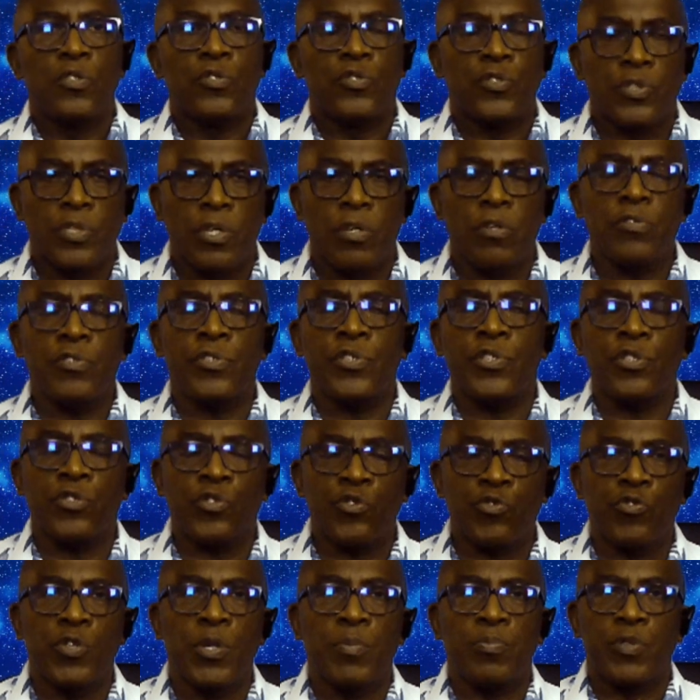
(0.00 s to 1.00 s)
Search your
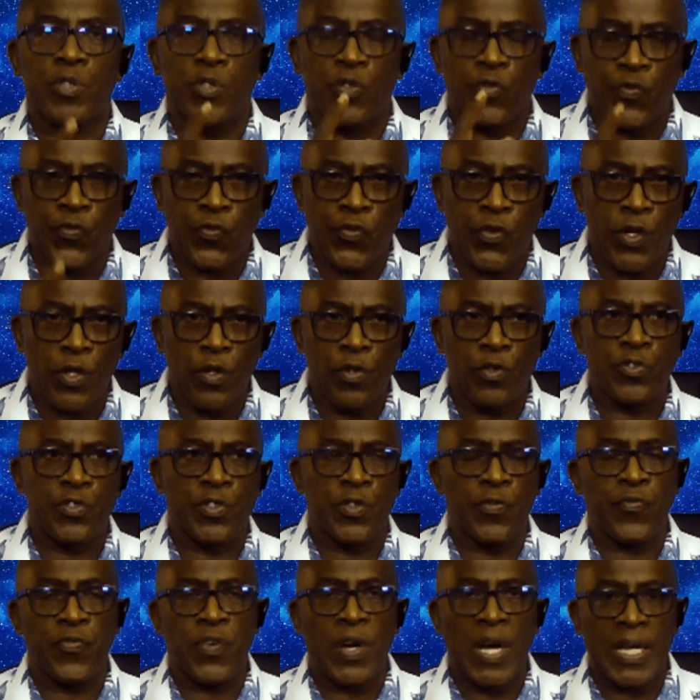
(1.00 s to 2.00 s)
scriptures
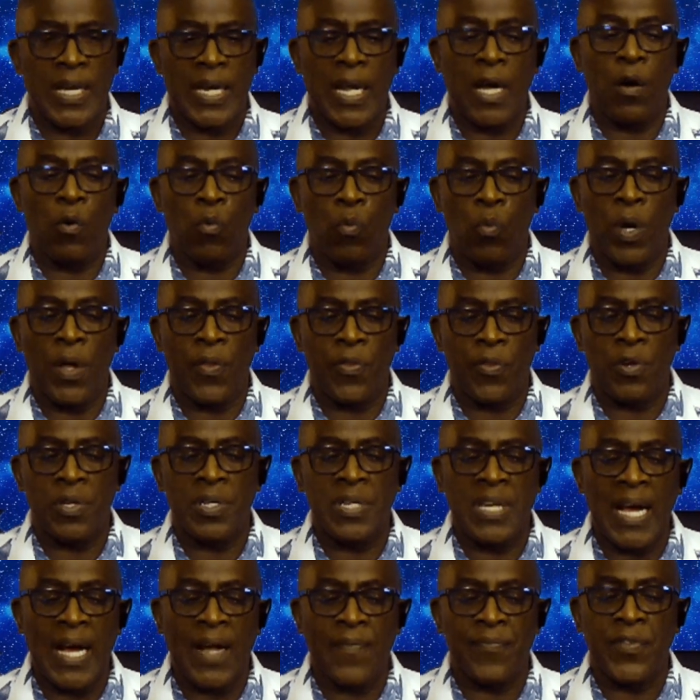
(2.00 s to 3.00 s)
first to find out whether
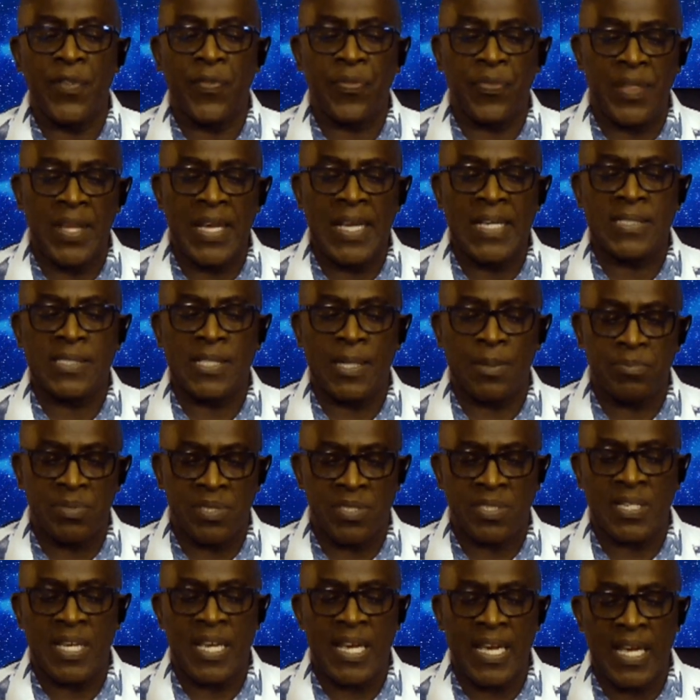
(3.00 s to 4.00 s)
or not the things I'm
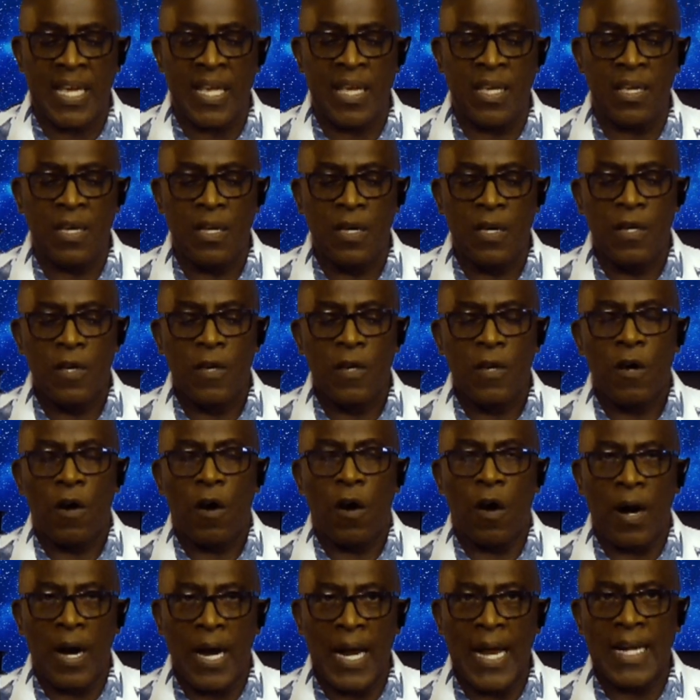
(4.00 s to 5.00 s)
saying
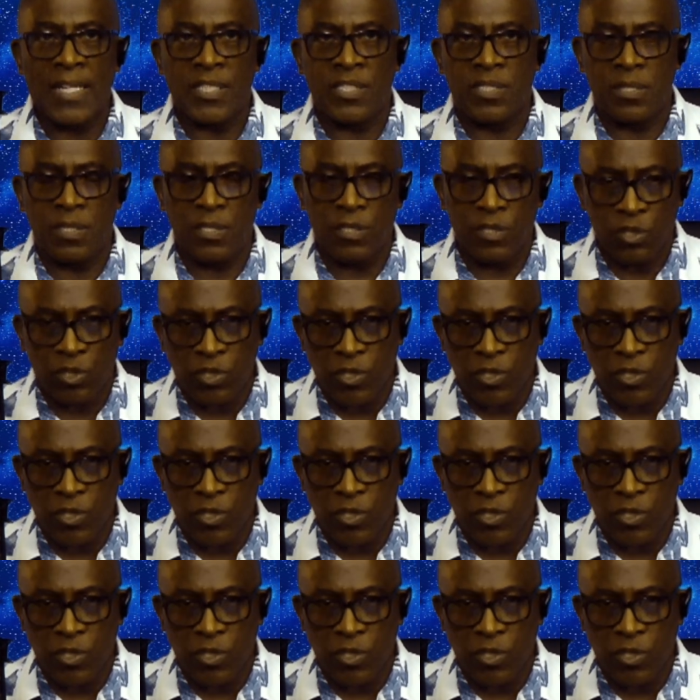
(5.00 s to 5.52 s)
are actually